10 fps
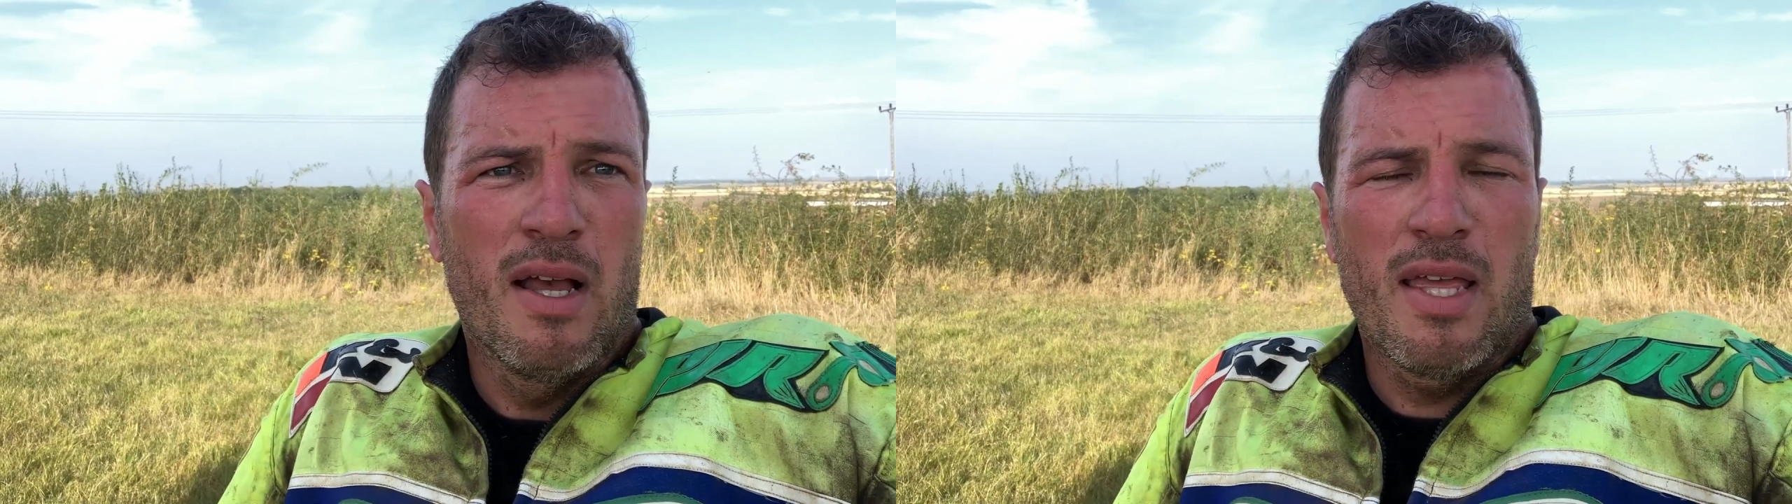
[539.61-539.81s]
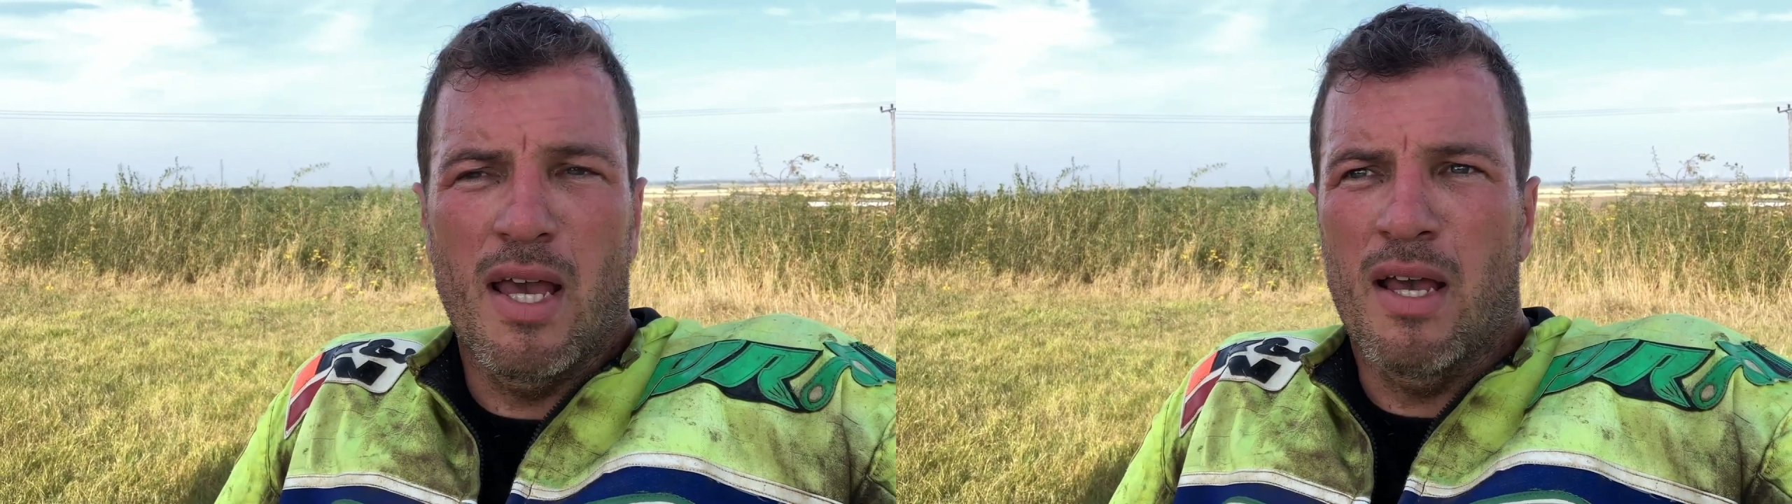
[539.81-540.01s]

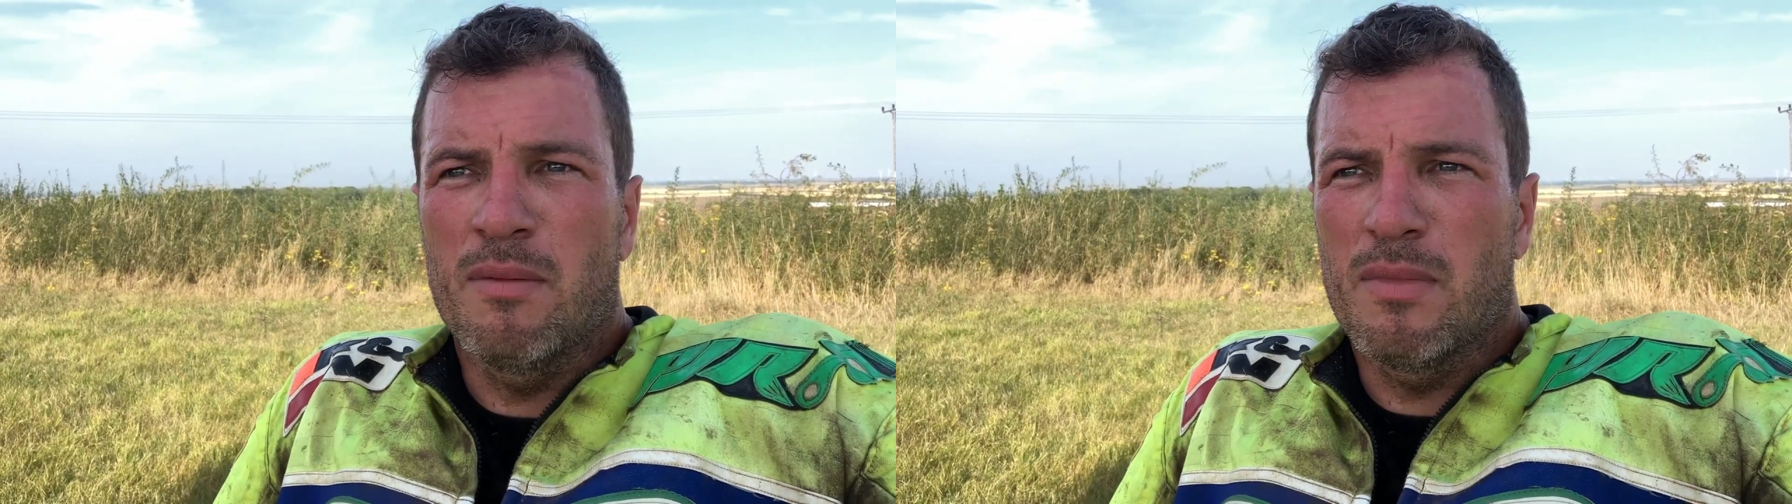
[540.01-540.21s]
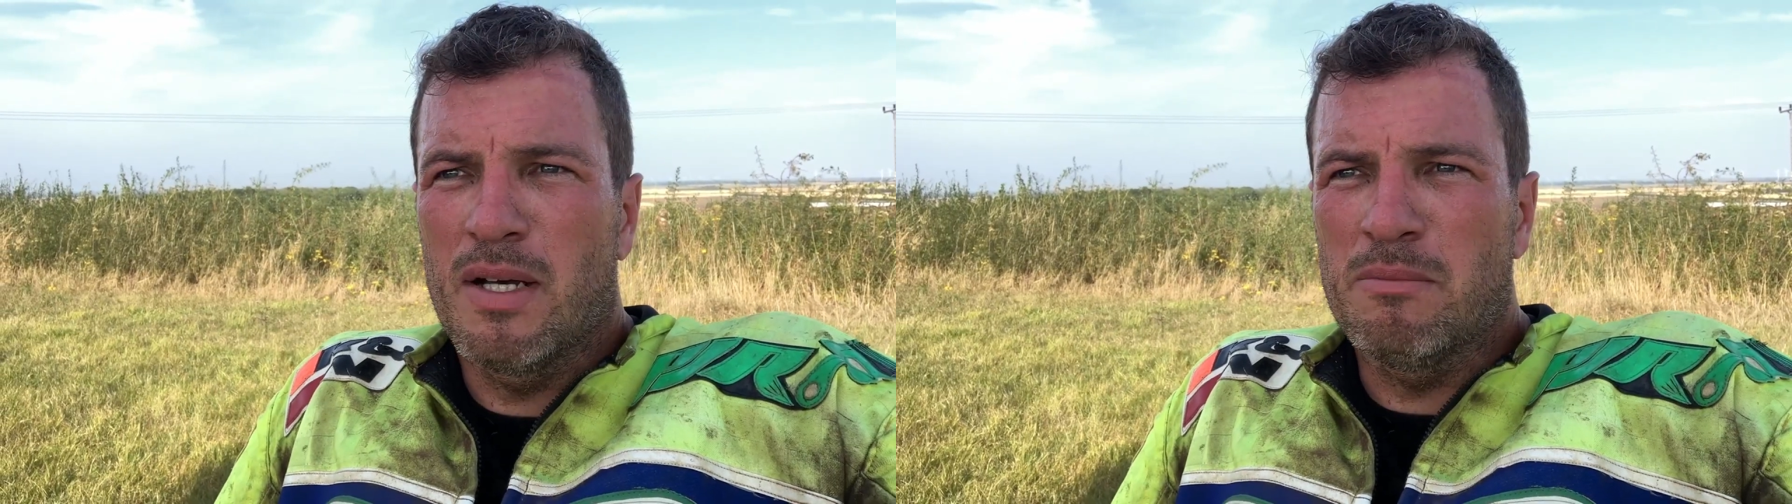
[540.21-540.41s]
Yeah,
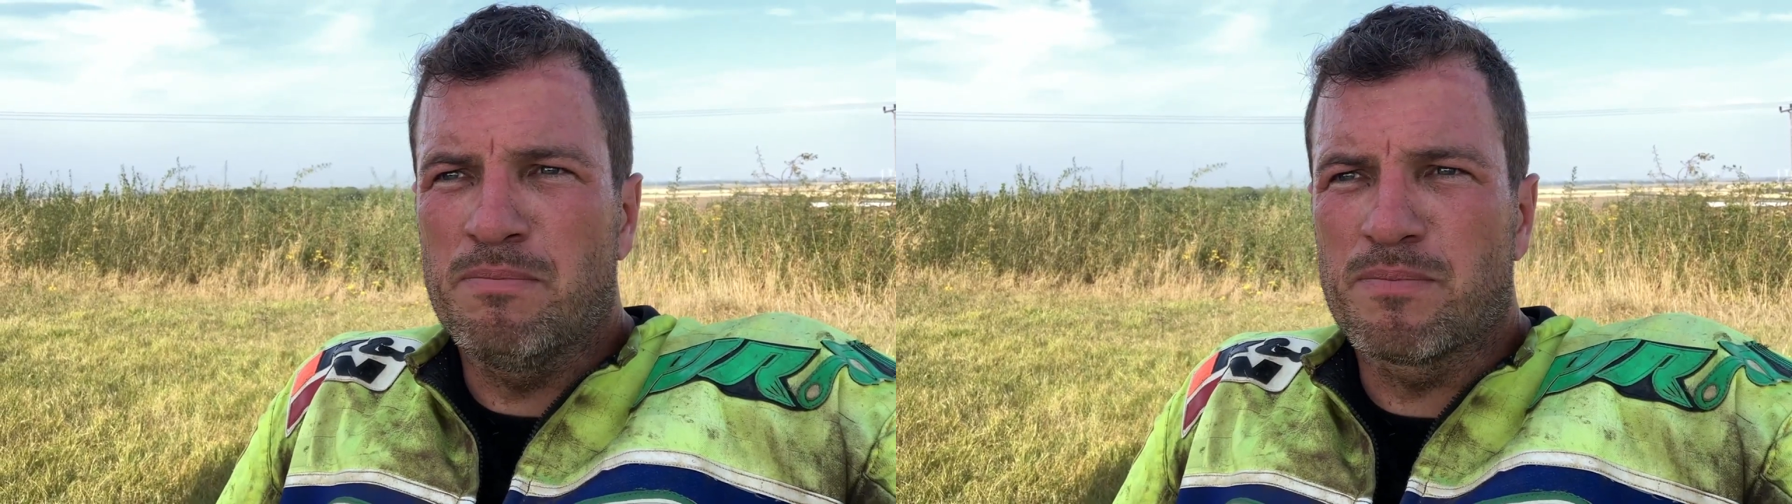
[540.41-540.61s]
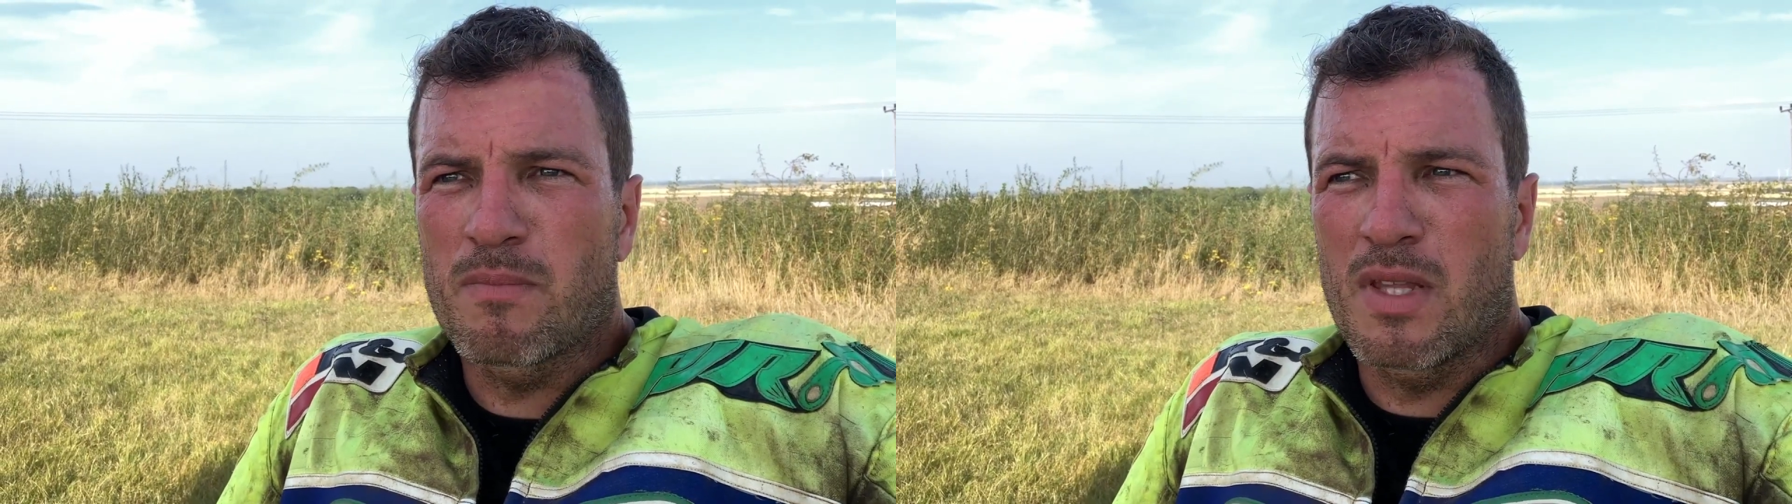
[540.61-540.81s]

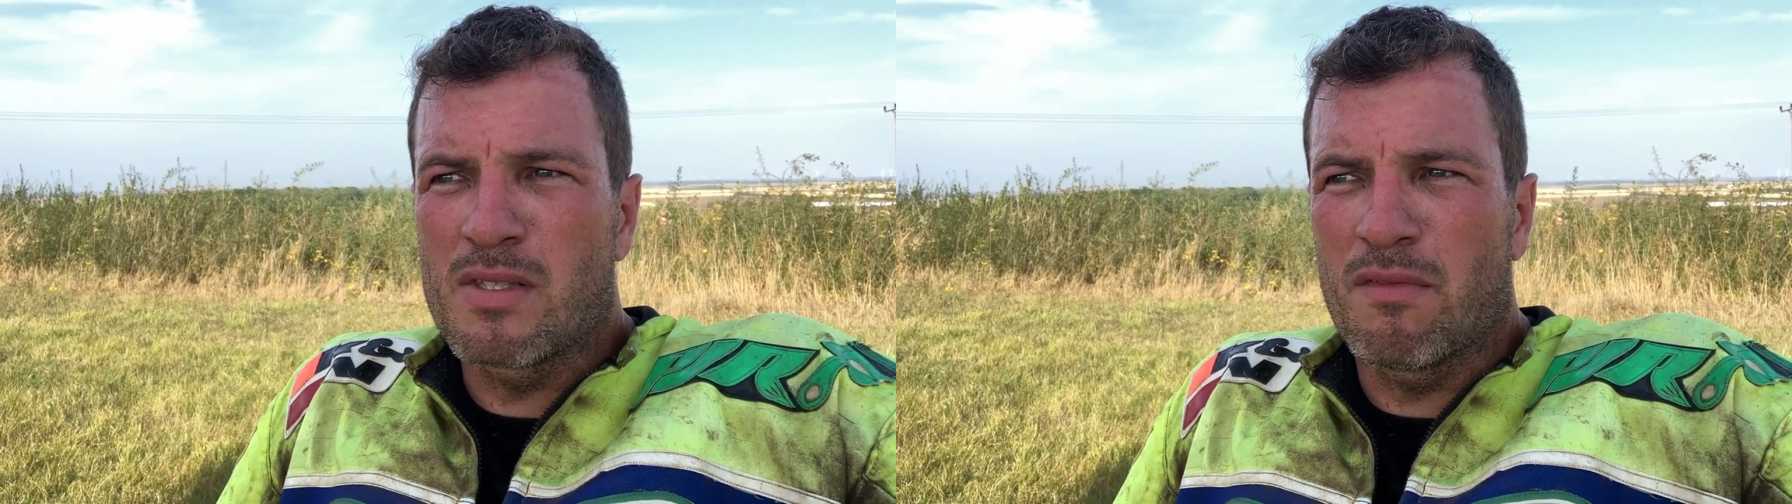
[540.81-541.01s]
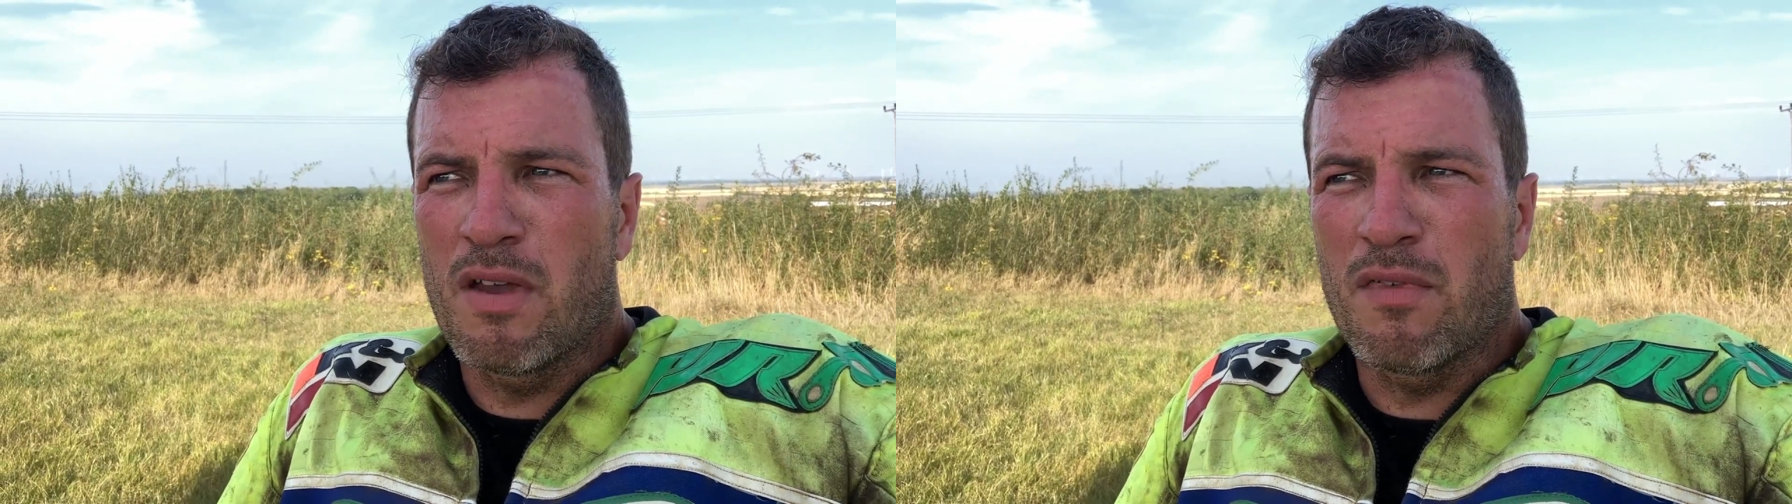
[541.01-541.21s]

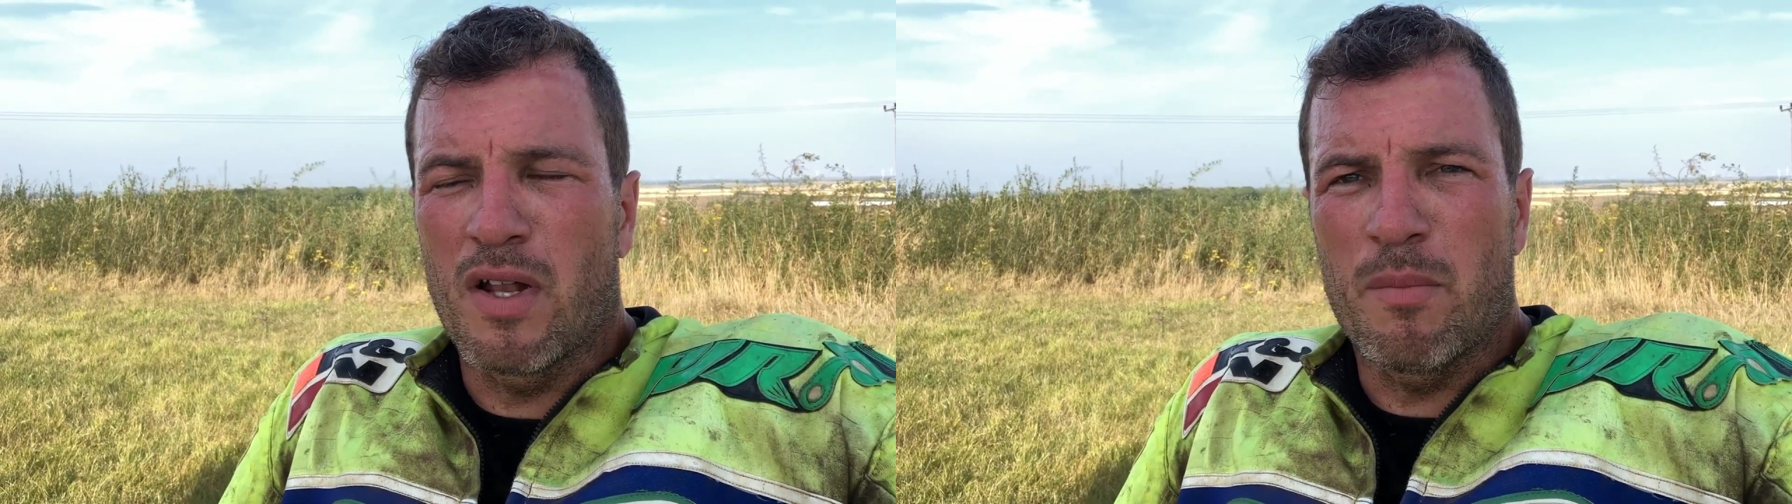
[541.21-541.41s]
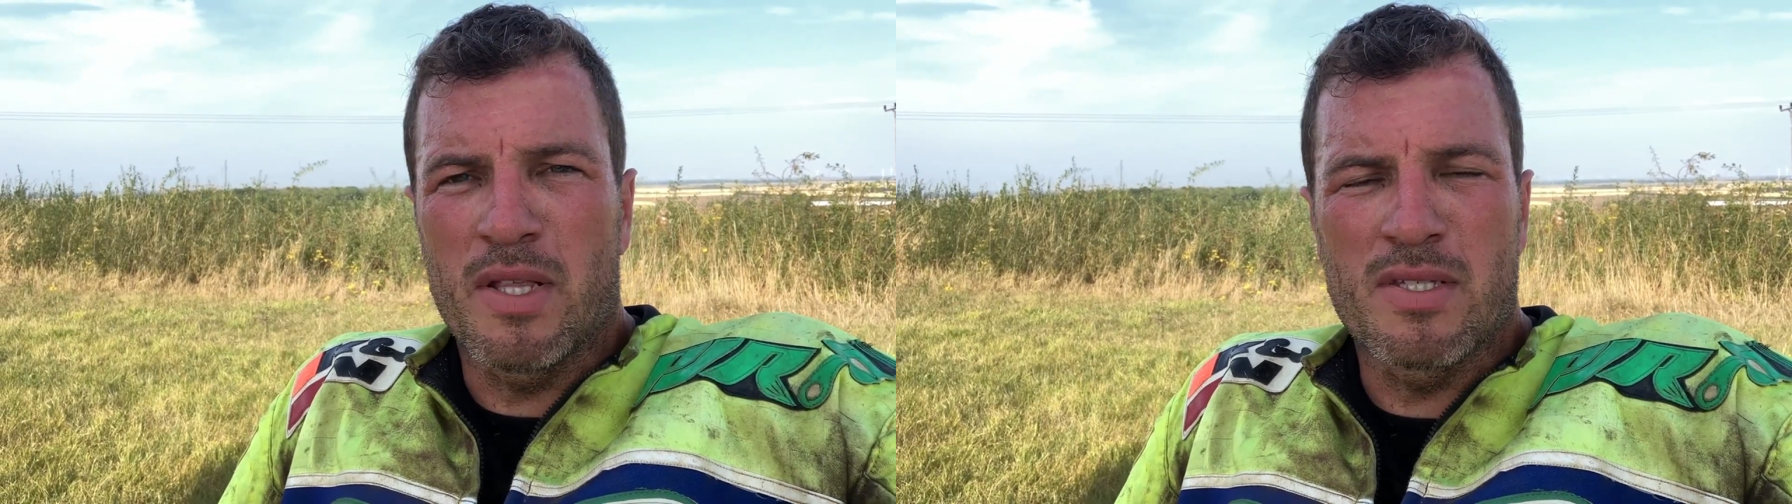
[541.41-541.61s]
so if they're
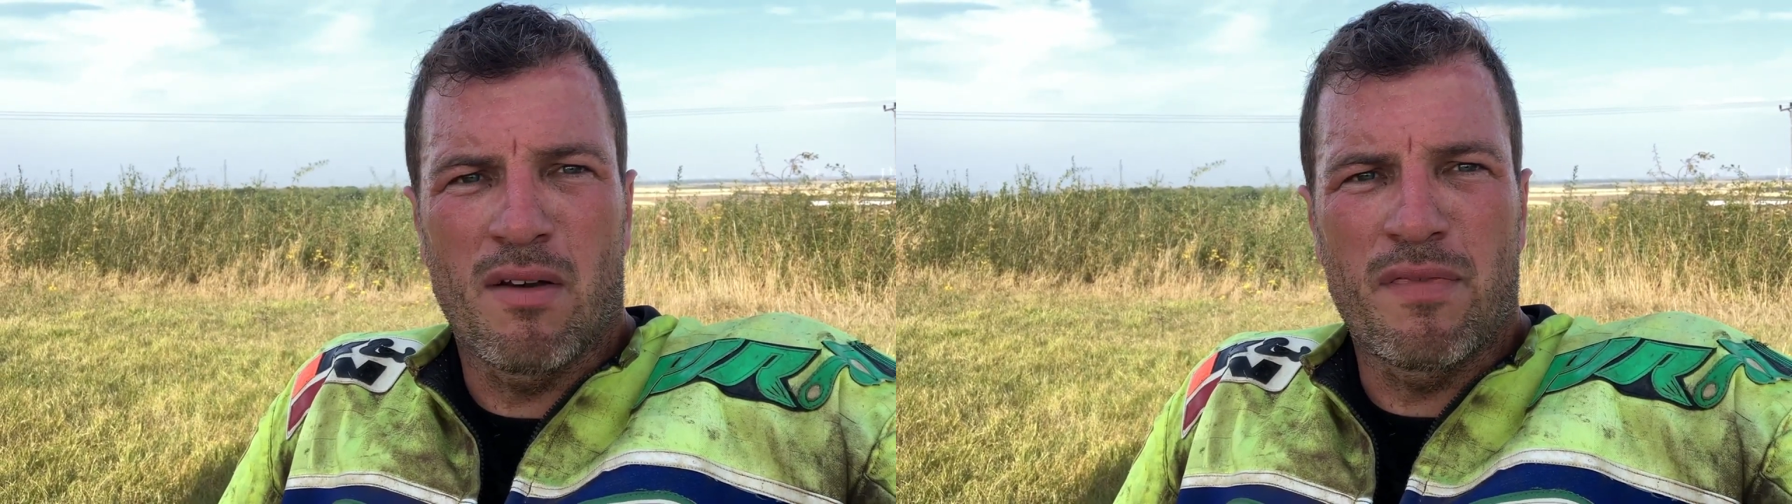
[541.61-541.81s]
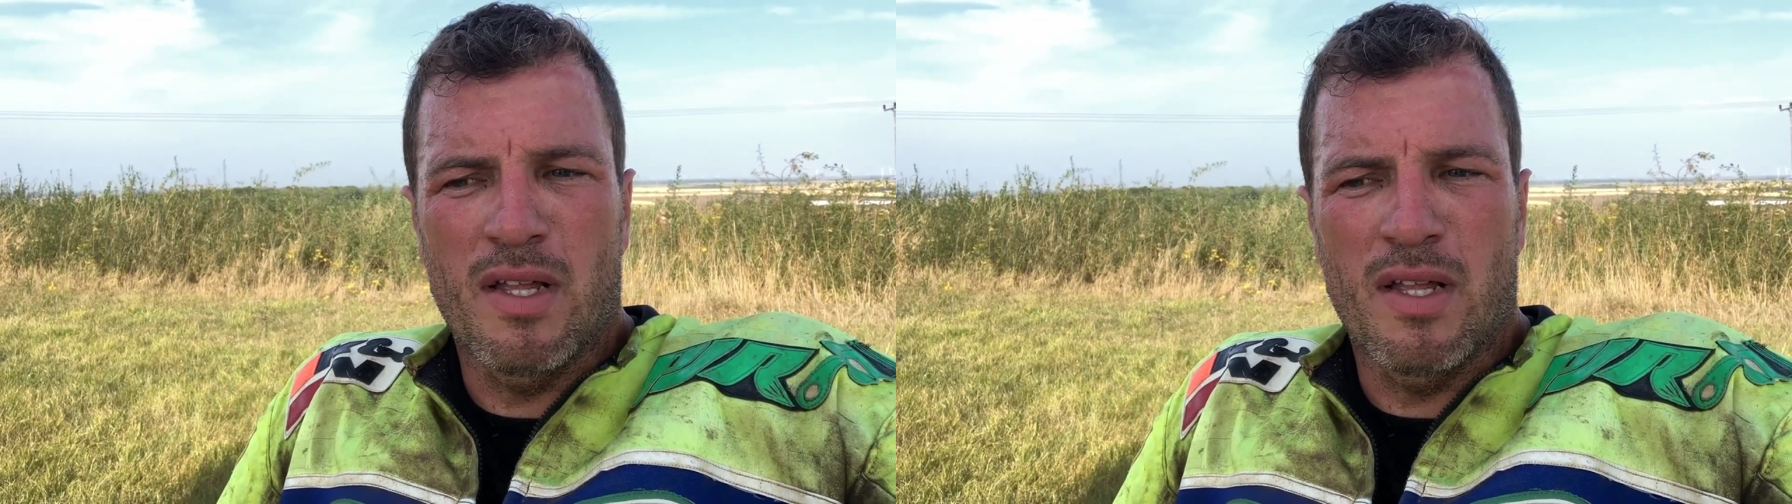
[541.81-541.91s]
finding it a bit tough,